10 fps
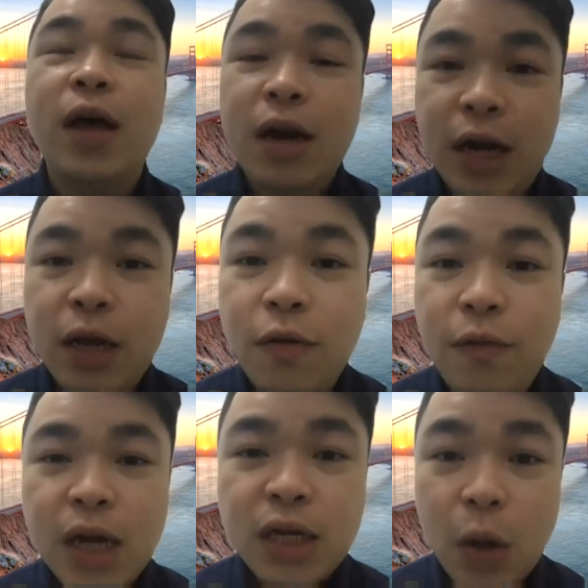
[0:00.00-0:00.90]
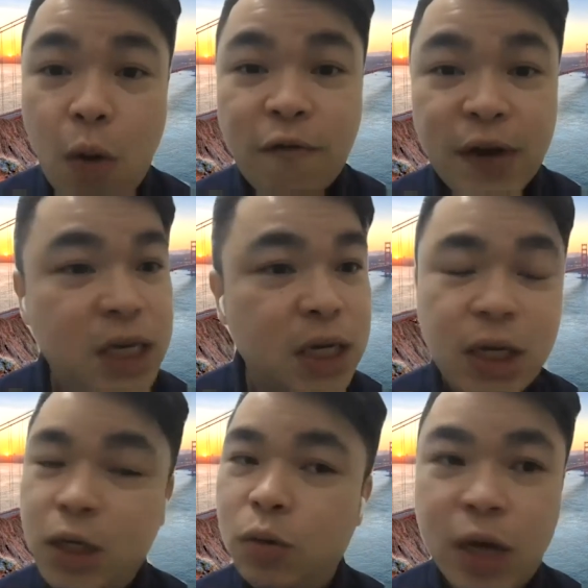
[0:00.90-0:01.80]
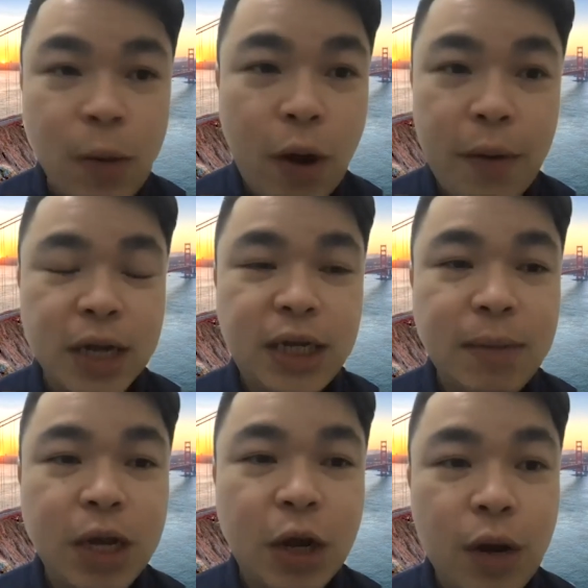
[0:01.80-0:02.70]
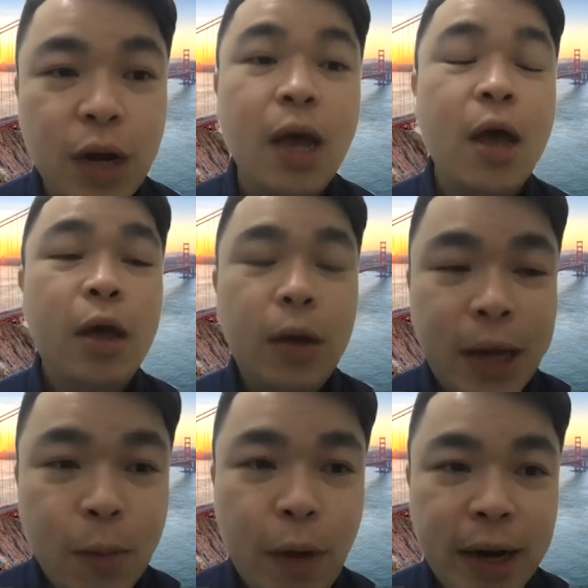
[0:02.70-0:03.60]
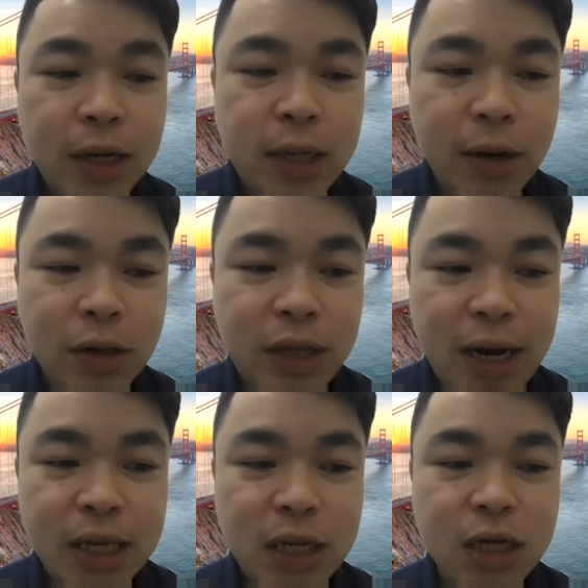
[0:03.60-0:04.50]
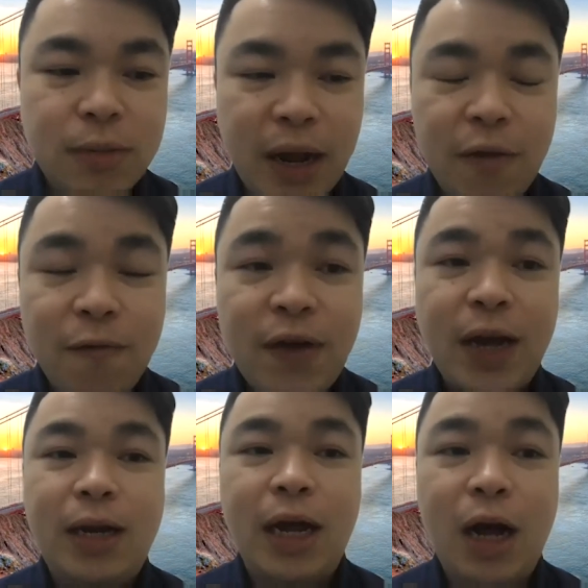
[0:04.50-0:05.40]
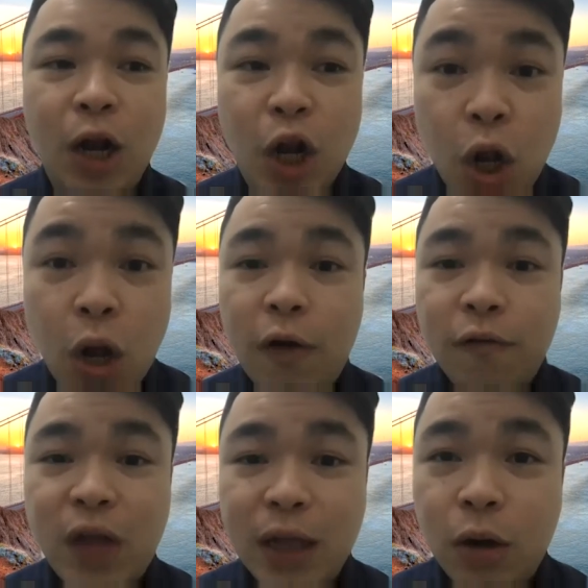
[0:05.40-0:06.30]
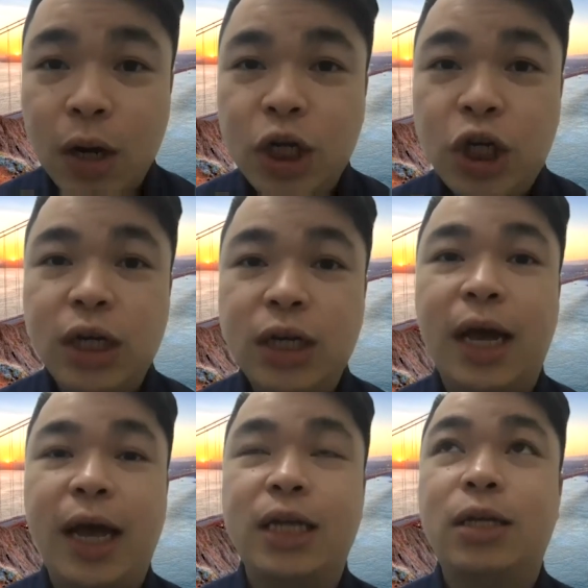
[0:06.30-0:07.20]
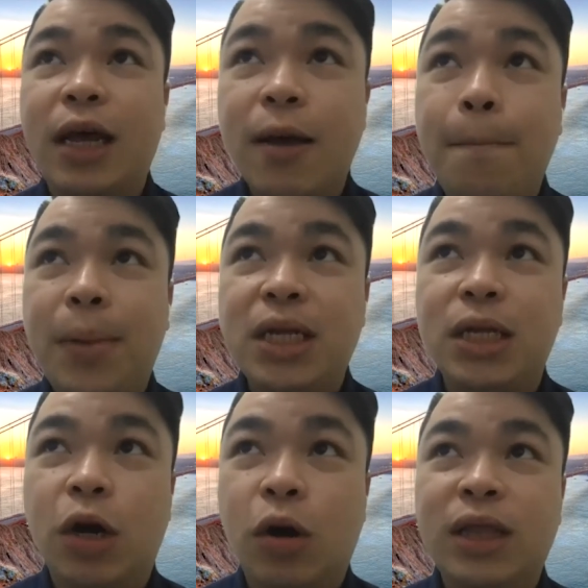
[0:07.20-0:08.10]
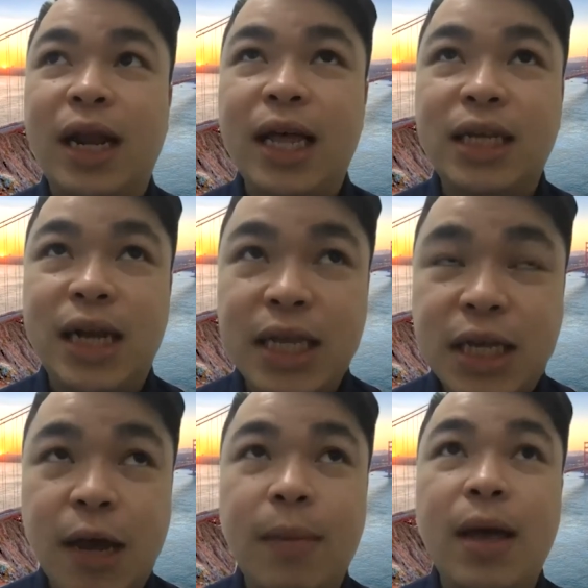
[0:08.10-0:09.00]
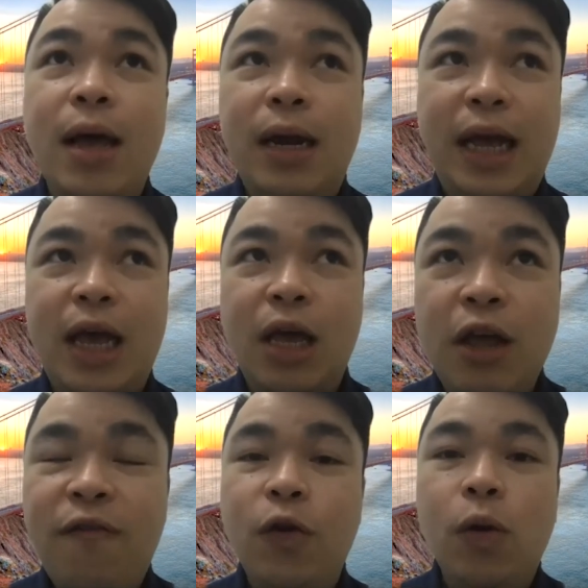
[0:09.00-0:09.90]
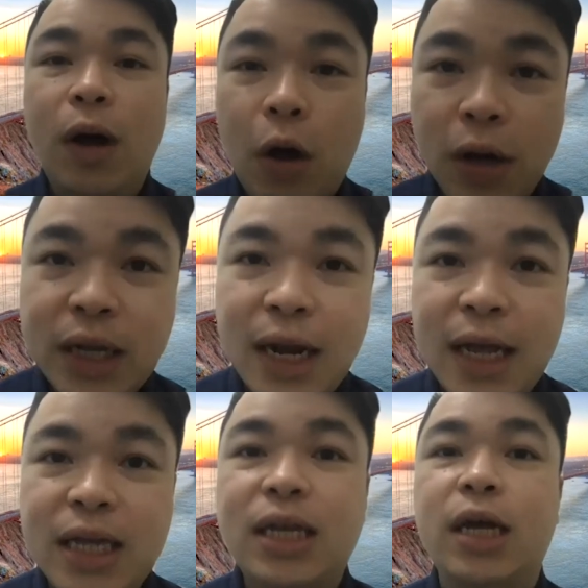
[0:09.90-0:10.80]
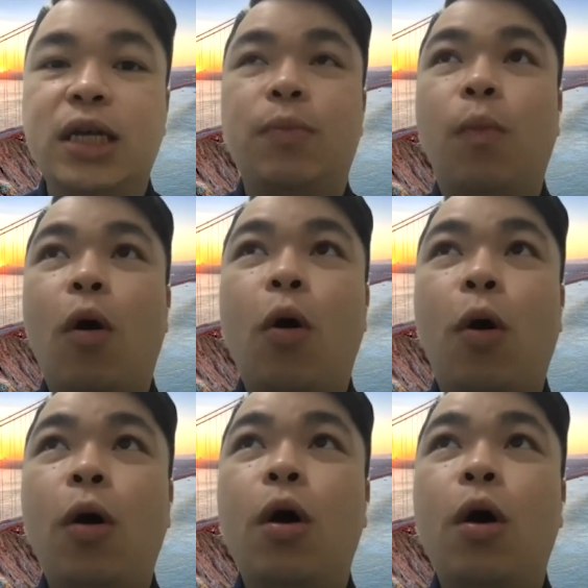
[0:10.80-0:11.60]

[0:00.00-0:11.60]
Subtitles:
Then you realize that, 5-6 years, you keep wearing the same degree, you keep wearing the same contact lenses, but in fact, there are a lot of technology that has taken place in the contact lens landscape that can give you a contact lens that is more,